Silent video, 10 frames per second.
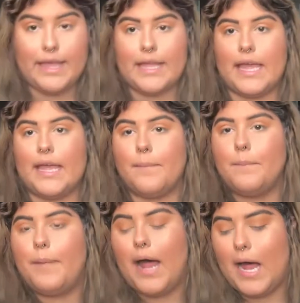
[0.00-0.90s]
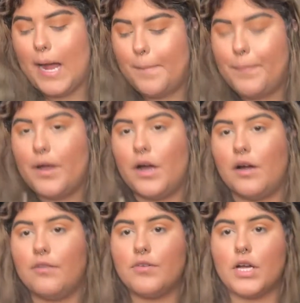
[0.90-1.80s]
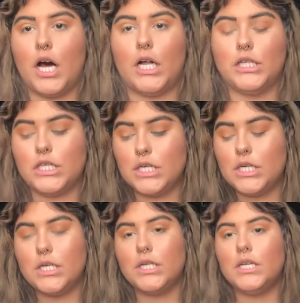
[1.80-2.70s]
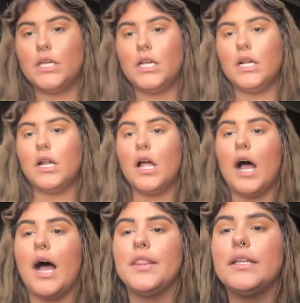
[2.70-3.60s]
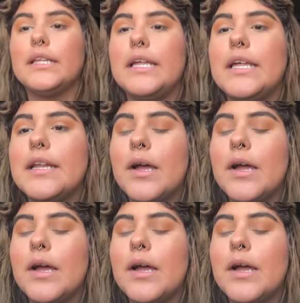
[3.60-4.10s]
like a pop of color on the lid.